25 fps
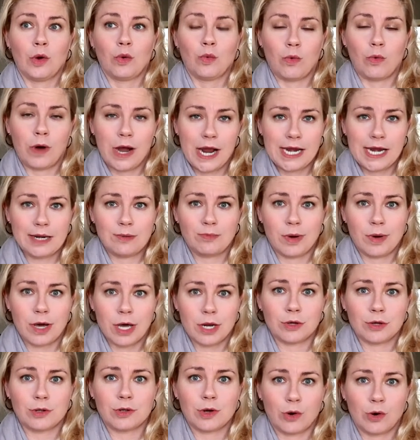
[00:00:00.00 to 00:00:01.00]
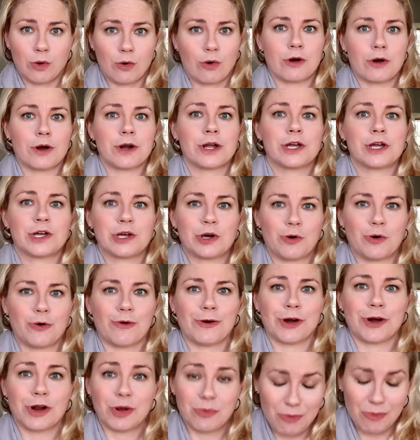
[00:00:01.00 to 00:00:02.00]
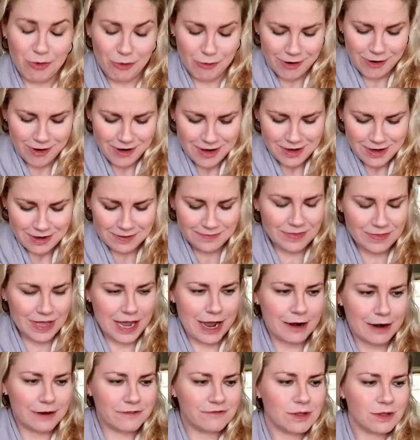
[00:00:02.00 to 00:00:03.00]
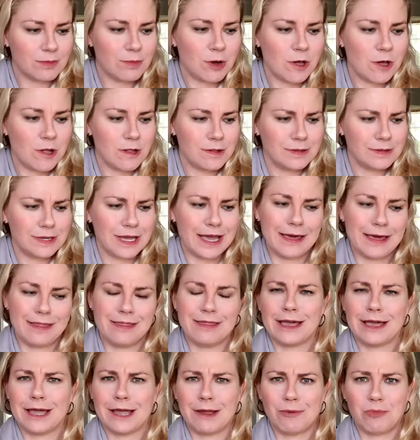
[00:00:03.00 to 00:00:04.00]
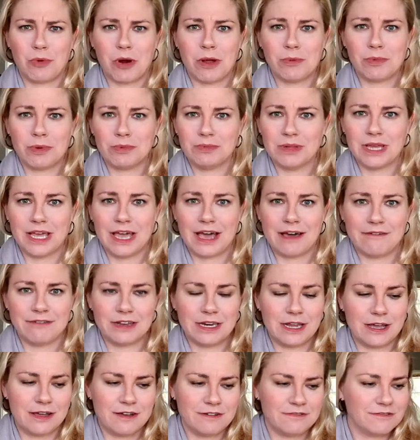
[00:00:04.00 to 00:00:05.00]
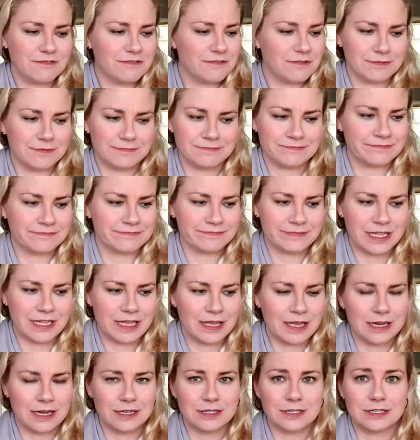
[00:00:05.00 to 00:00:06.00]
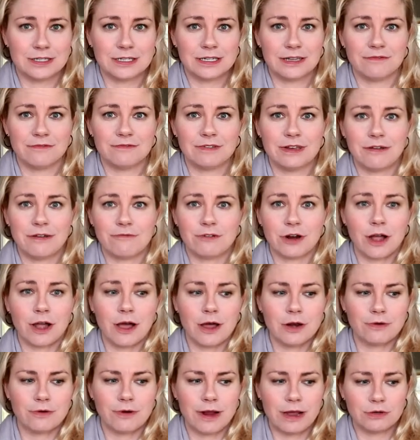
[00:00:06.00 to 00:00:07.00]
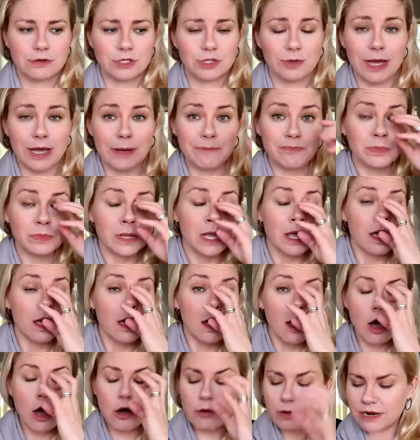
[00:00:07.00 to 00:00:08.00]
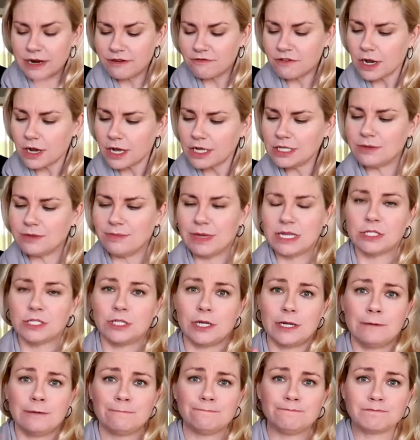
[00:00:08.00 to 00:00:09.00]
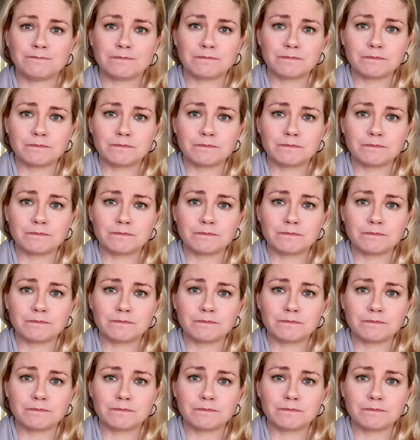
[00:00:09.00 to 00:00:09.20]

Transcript: wine bottle cork board out of them all. I think I probably have enough, just have never gotten around to it. Oh, and I forgot to mention,